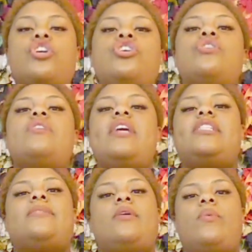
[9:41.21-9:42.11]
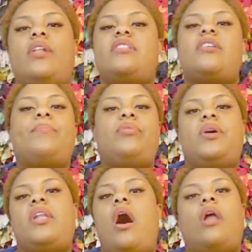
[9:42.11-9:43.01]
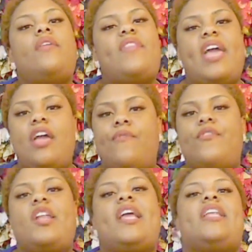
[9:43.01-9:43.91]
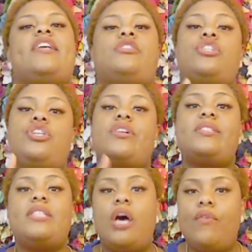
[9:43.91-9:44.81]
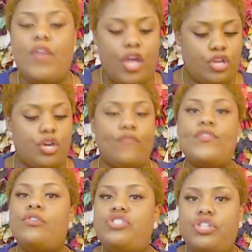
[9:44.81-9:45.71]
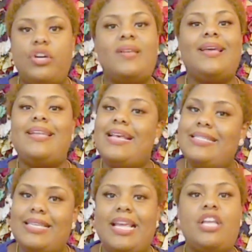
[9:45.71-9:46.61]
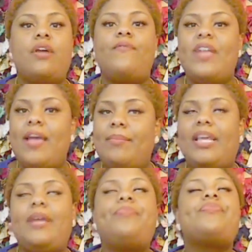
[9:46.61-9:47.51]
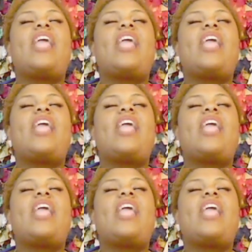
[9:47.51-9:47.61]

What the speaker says: You need to be willing to put all of that effort into yourself, your future, your destiny, your family.